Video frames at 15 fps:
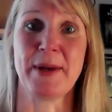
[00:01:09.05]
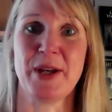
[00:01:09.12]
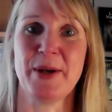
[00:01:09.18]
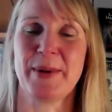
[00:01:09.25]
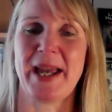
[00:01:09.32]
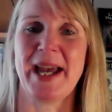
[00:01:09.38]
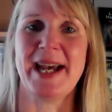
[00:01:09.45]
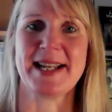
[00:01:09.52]

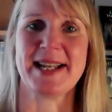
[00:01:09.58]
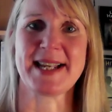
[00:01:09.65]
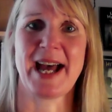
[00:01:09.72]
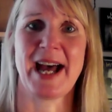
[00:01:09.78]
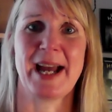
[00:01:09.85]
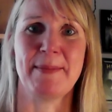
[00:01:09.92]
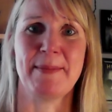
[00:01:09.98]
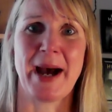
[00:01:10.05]
UK
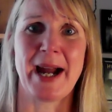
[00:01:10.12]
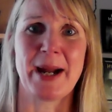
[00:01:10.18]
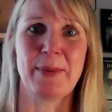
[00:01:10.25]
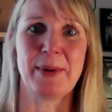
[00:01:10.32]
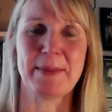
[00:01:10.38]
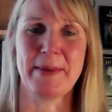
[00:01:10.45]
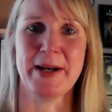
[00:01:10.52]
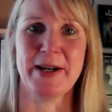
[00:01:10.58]
time, I
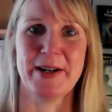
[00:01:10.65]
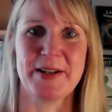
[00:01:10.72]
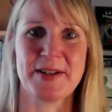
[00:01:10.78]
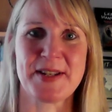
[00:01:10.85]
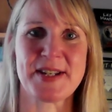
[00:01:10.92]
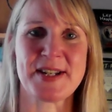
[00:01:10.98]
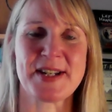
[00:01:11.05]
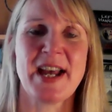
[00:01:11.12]
will
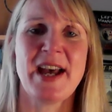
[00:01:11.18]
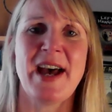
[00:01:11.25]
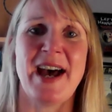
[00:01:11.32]
post